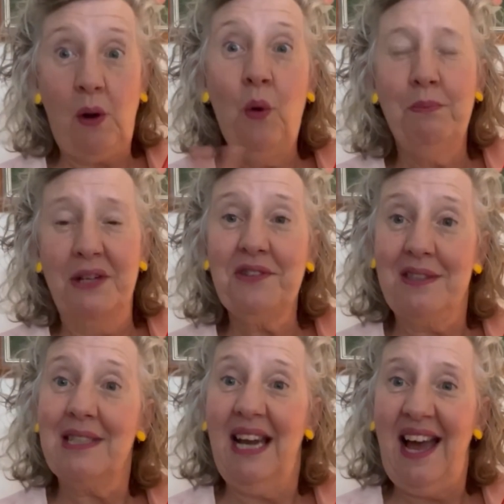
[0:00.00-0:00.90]

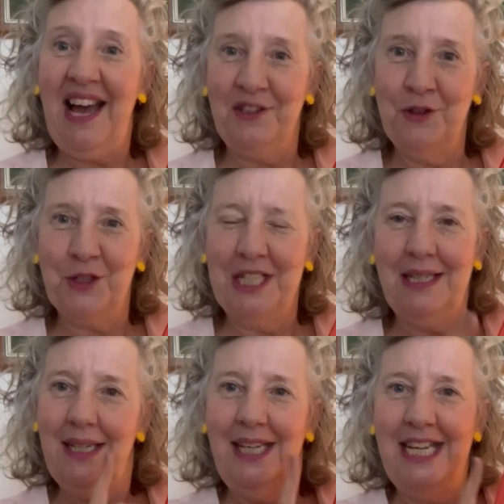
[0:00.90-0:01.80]
almost 100
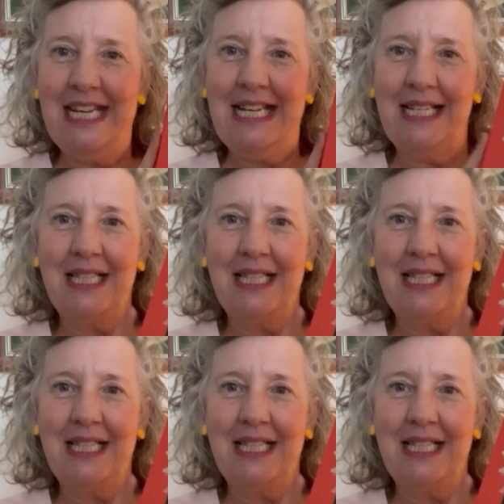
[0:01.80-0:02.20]
years.